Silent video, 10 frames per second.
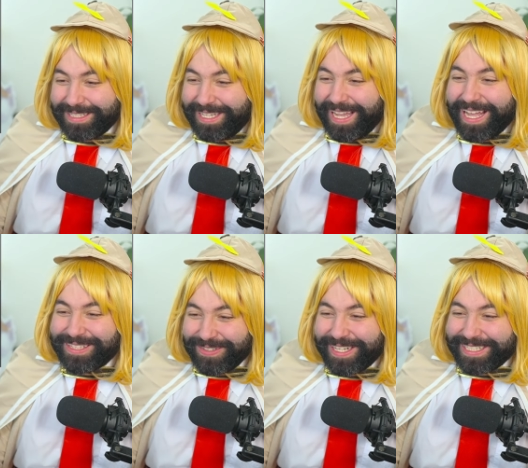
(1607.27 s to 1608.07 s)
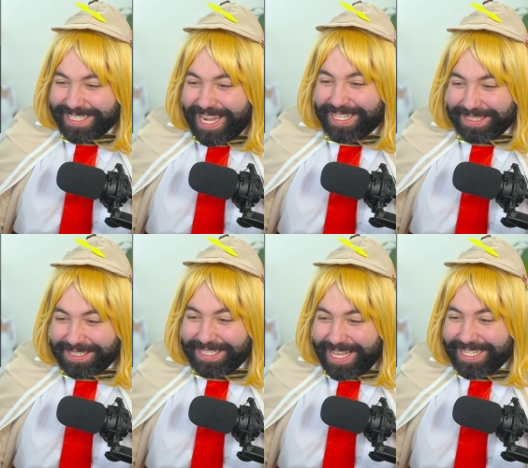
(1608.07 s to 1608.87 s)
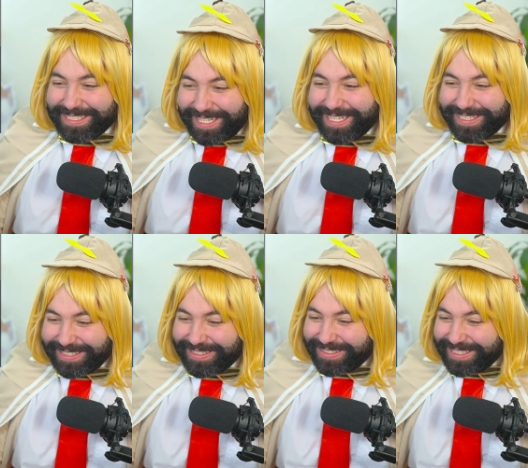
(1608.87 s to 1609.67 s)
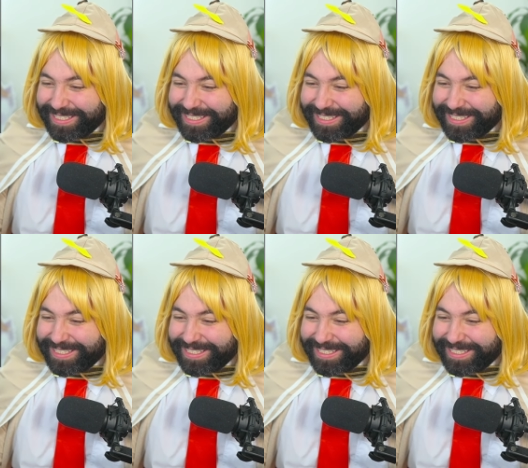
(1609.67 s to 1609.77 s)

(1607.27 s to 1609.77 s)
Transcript: Yeah, dude, exactly. The essaying, dude.